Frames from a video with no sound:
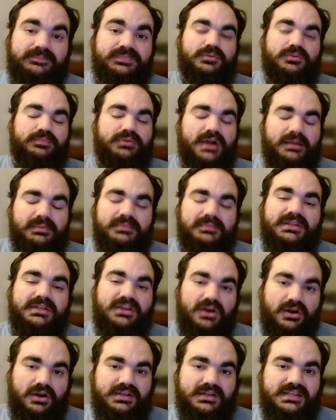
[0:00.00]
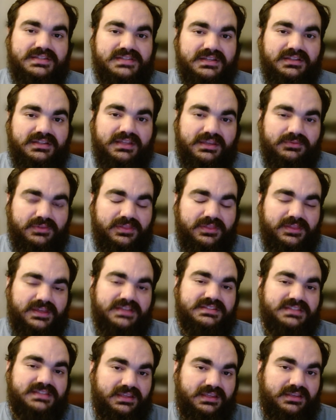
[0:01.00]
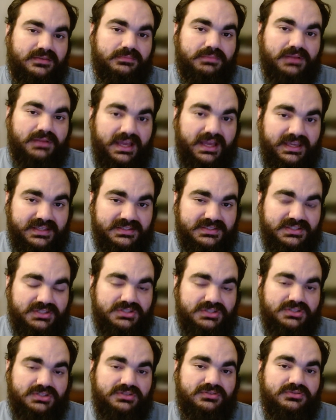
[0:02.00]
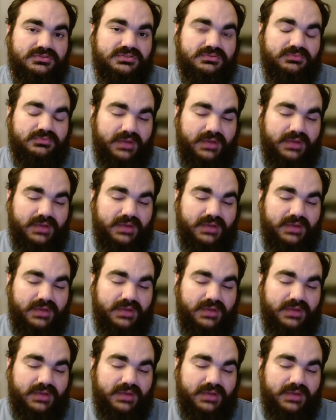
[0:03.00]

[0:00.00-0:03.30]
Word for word: You're probably already dealing with things like compliance issues,